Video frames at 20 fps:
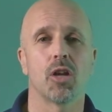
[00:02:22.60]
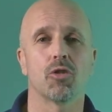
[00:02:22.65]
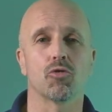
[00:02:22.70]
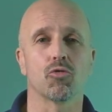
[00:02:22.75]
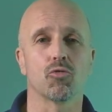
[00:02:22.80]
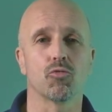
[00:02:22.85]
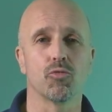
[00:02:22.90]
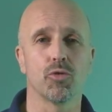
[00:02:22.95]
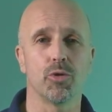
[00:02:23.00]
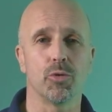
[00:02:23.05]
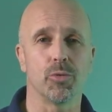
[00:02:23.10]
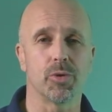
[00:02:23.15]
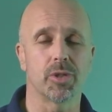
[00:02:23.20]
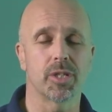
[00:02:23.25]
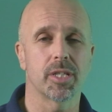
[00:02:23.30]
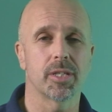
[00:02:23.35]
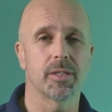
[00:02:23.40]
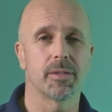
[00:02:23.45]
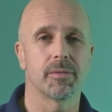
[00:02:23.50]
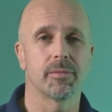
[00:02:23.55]
Route.
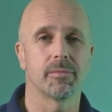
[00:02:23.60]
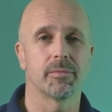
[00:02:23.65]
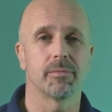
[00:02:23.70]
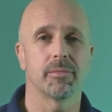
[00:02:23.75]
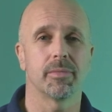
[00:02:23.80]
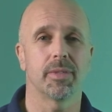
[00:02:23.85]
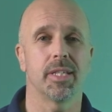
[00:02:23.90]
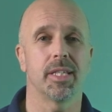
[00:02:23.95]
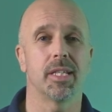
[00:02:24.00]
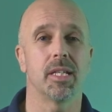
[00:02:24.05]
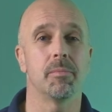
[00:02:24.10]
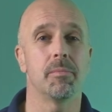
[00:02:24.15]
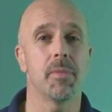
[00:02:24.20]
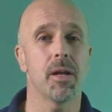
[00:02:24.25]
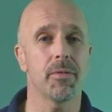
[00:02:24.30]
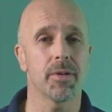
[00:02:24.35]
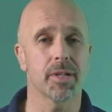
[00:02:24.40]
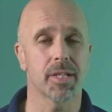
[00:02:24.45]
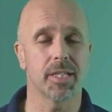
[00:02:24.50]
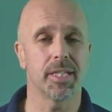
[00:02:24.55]
In
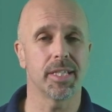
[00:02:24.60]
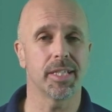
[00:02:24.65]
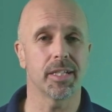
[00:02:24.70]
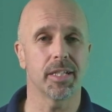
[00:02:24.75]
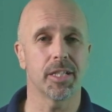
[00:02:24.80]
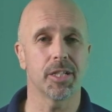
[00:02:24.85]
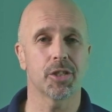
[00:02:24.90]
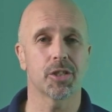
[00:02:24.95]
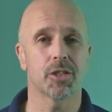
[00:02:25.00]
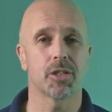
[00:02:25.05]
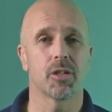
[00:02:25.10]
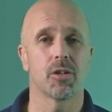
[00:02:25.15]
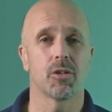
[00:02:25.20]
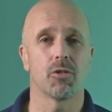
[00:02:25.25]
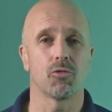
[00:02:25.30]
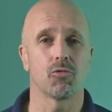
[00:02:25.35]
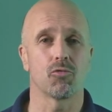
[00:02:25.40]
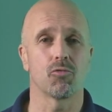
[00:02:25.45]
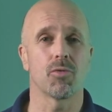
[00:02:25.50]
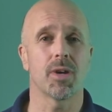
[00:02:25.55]
American English,
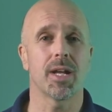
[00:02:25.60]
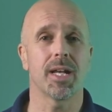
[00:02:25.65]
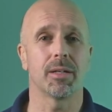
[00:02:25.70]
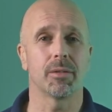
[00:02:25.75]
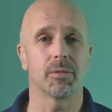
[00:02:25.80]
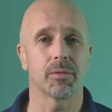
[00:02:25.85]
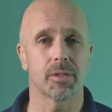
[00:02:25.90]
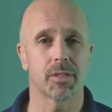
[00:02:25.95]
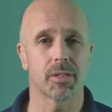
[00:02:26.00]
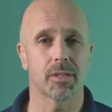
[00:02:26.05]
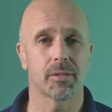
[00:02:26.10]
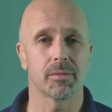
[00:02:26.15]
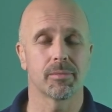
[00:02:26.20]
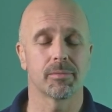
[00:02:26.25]
route.